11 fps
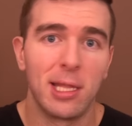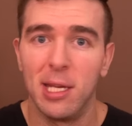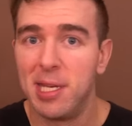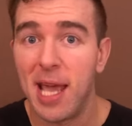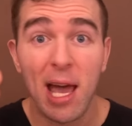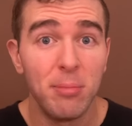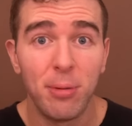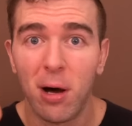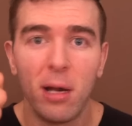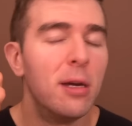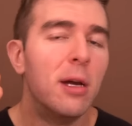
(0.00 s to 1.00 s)
like the dad
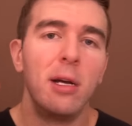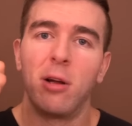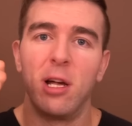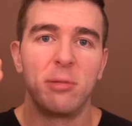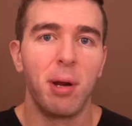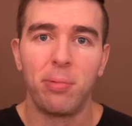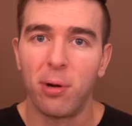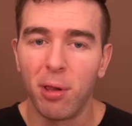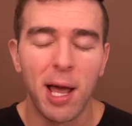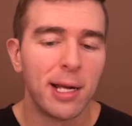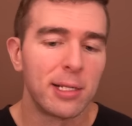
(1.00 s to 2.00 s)
bod caused by
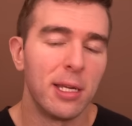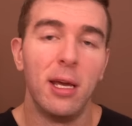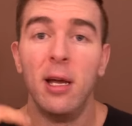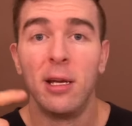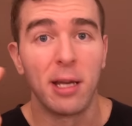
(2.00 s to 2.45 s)
prolactin,